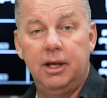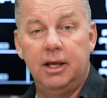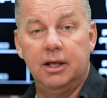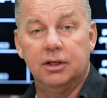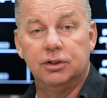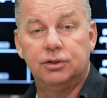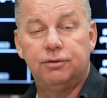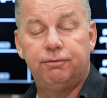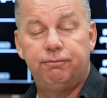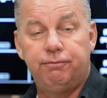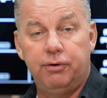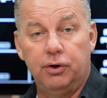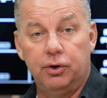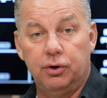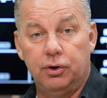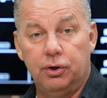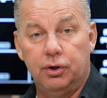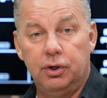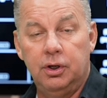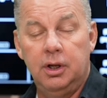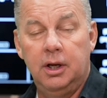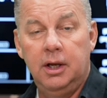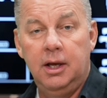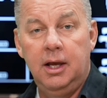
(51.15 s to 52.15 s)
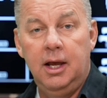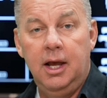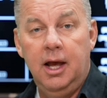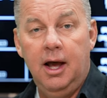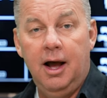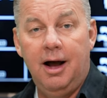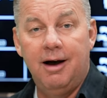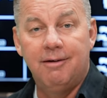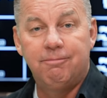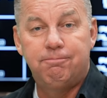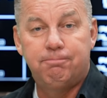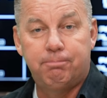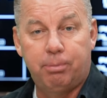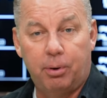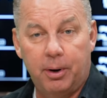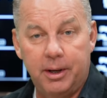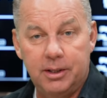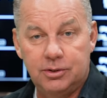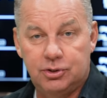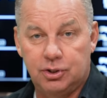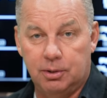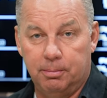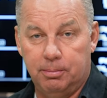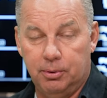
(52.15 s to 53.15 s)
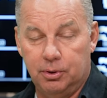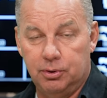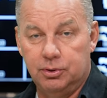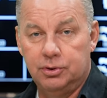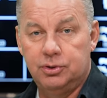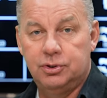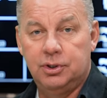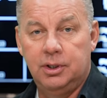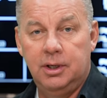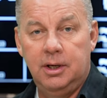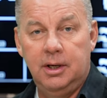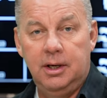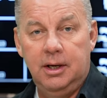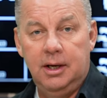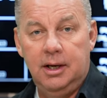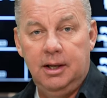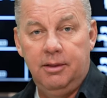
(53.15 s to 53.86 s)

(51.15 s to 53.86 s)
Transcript: is full of principles